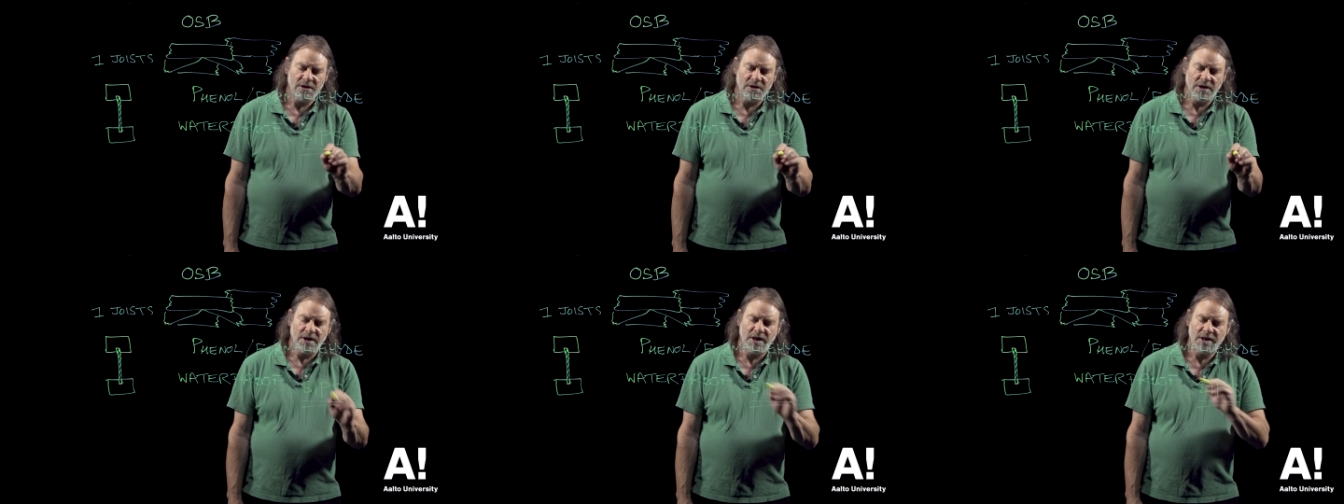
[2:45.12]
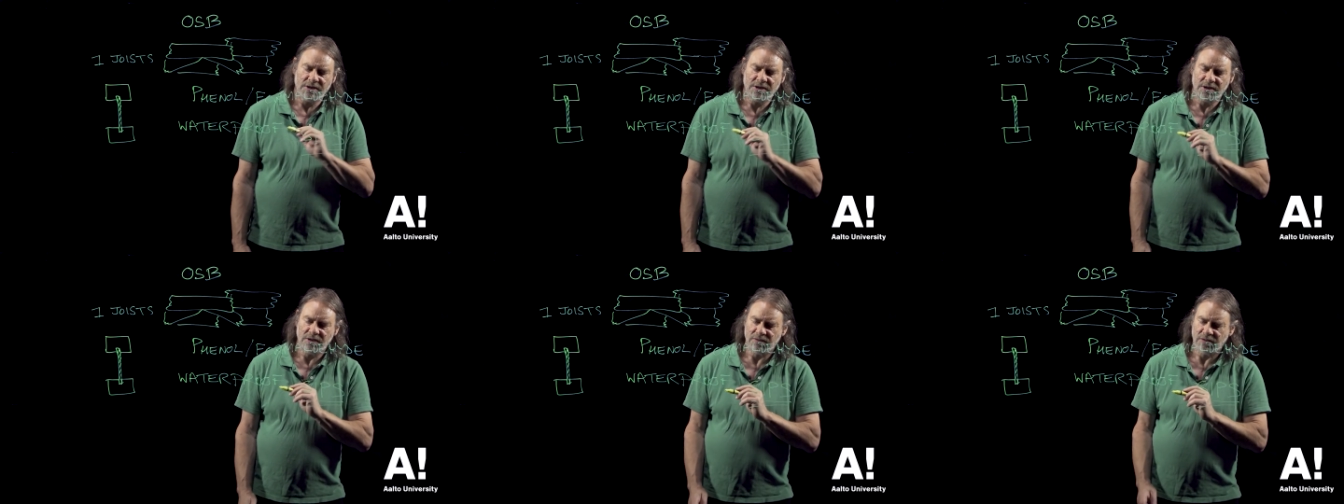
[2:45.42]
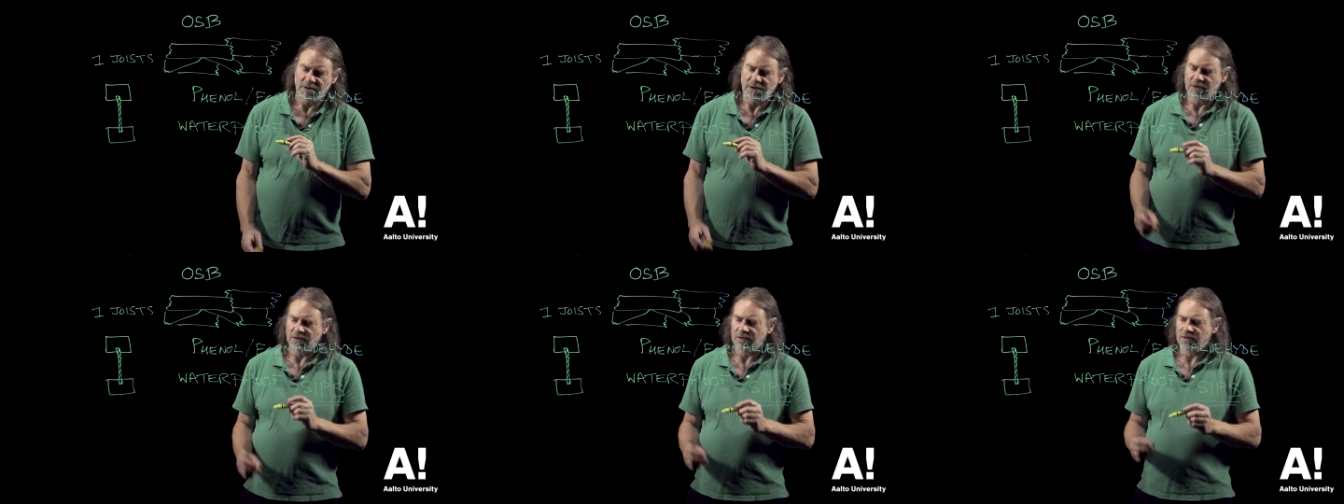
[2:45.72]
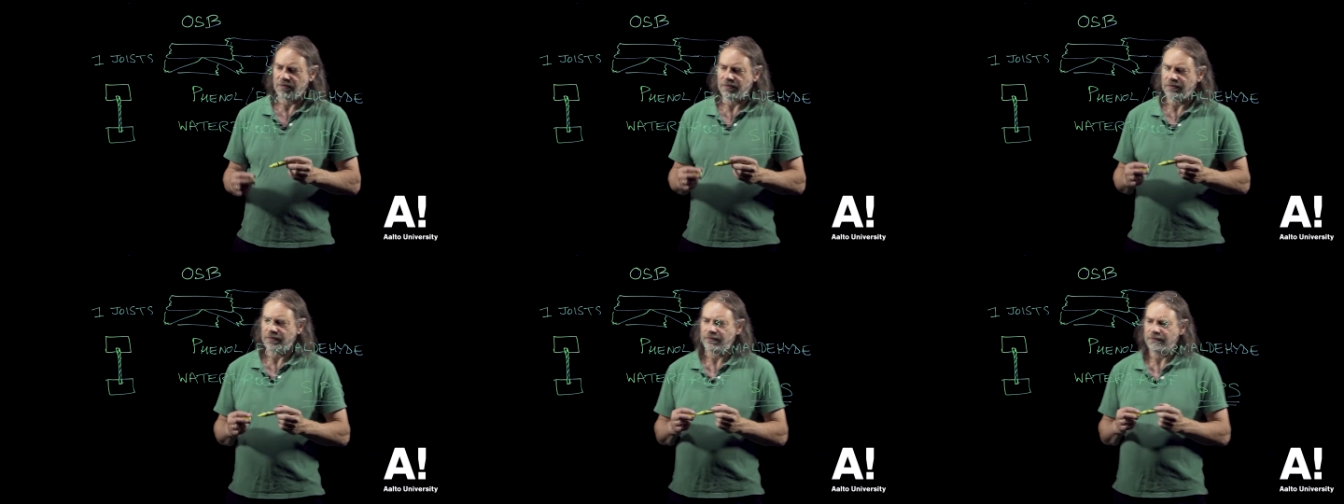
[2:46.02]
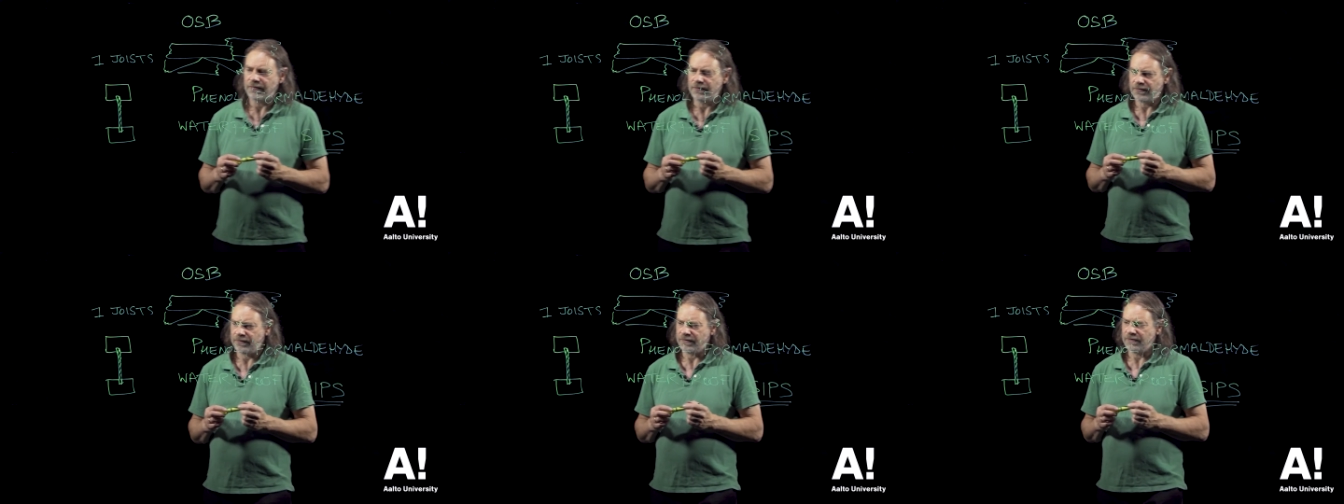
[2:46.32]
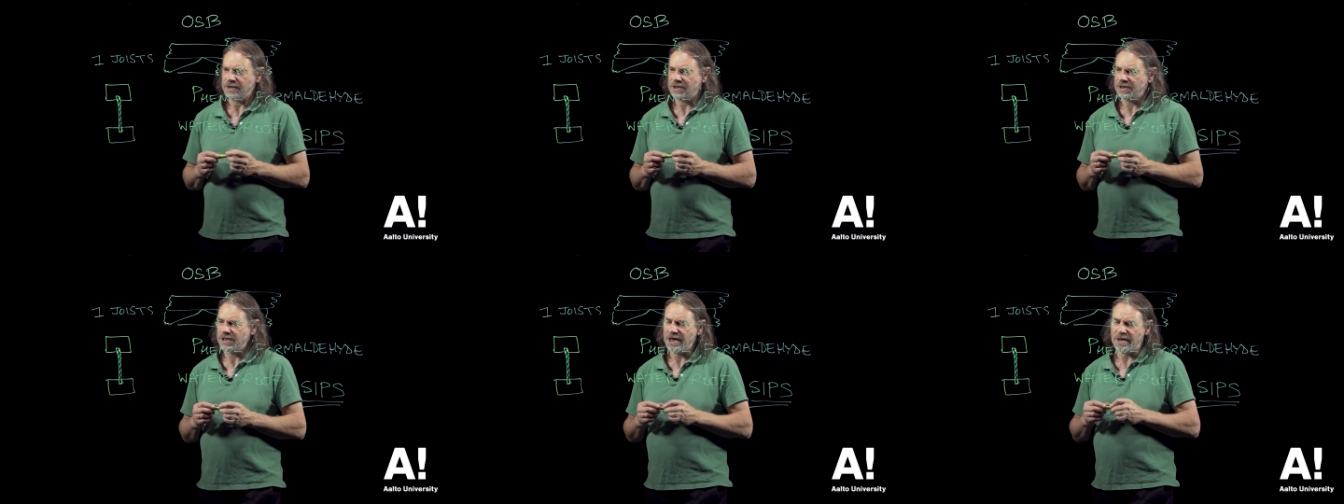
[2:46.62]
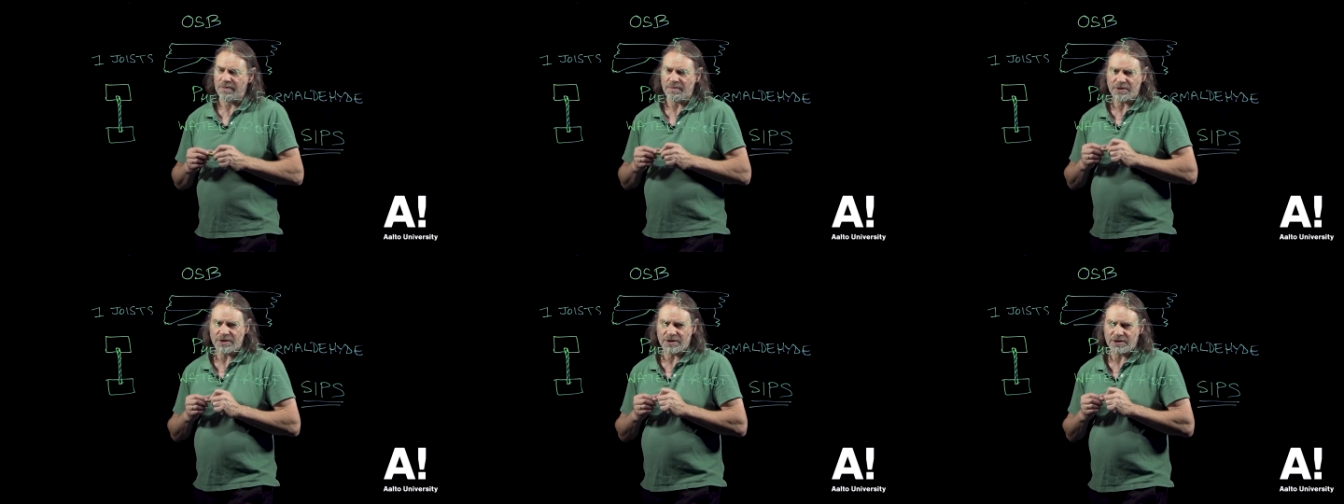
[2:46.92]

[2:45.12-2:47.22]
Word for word: category of SIPs,